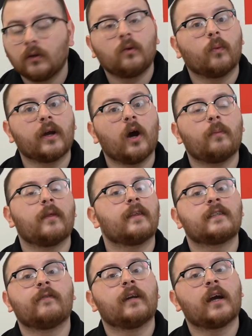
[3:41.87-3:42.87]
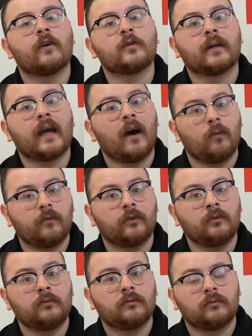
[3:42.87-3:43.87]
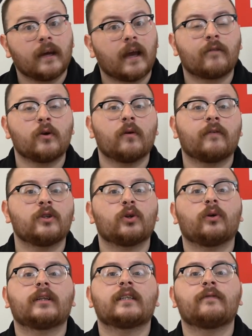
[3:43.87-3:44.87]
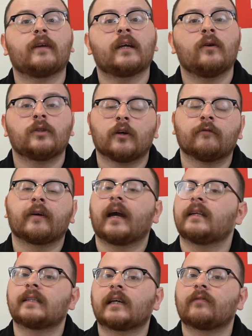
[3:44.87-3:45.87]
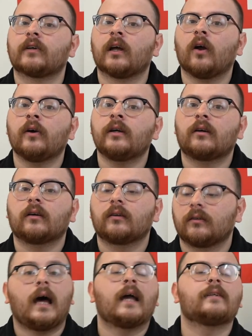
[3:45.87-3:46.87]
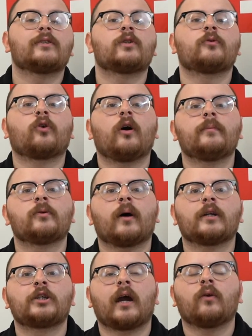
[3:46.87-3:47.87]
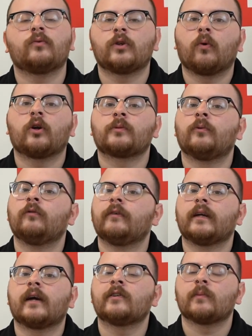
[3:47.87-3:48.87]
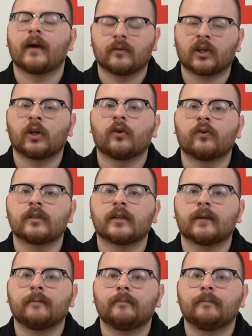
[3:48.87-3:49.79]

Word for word: We hope that this video has been helpful. If you have enjoyed this video, don't forget to give it a like and to subscribe to our channel to watch more videos about security.